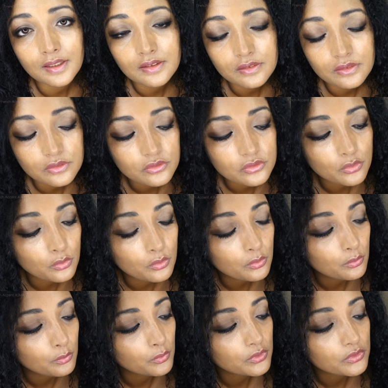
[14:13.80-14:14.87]
and
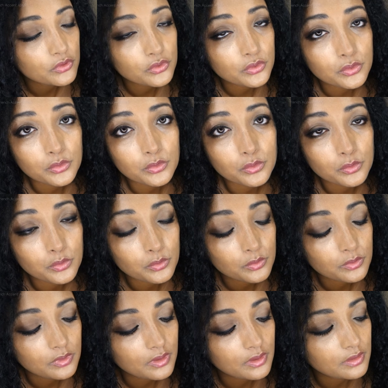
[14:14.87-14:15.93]
so to
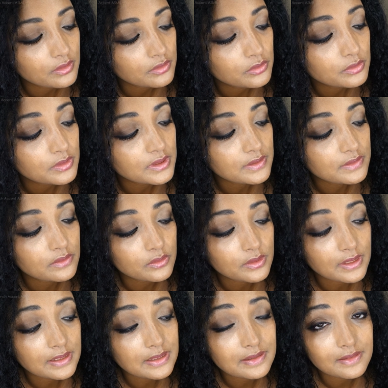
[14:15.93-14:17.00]
do this,
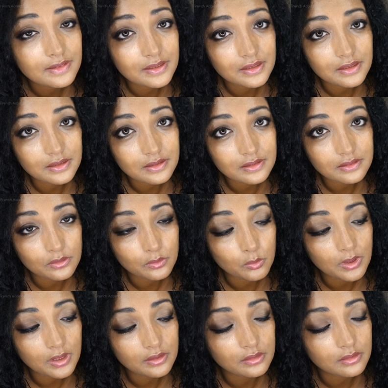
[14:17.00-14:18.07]
you can tilt the
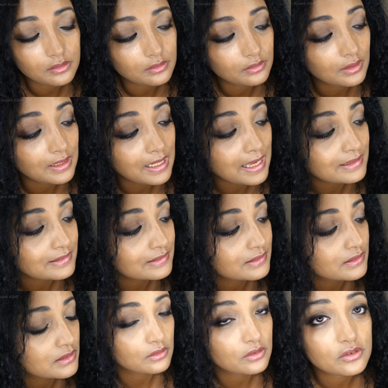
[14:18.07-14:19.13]
glass
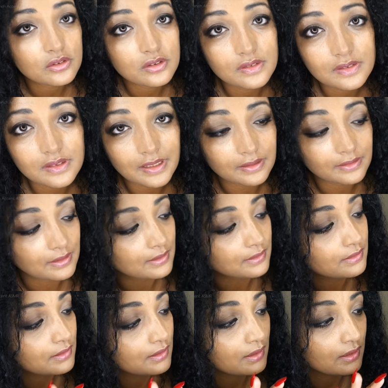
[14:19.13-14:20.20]
just like
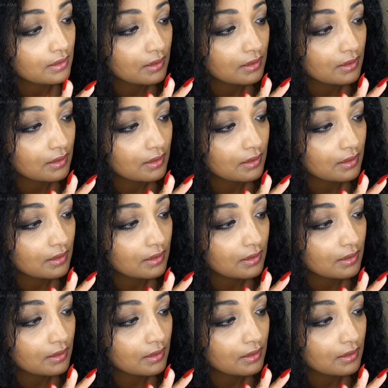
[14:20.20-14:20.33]
that